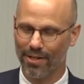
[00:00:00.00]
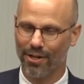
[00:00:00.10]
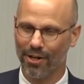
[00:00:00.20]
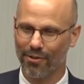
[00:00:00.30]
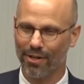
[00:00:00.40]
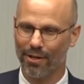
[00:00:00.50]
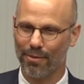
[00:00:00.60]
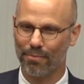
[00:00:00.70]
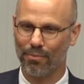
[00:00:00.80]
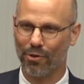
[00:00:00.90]
our uh,
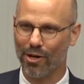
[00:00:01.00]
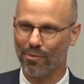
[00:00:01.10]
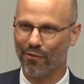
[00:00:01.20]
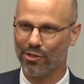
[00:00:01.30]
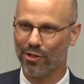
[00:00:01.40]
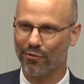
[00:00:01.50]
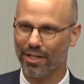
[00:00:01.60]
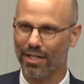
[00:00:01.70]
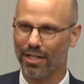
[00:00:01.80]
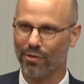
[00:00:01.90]
program officer for
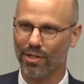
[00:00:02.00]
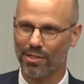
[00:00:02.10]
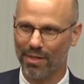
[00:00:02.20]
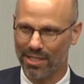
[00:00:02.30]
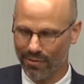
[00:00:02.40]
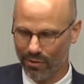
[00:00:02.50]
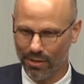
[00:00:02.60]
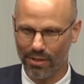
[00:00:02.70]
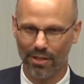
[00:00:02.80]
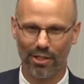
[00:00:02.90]
Nicaragua has made several
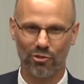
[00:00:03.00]
uh,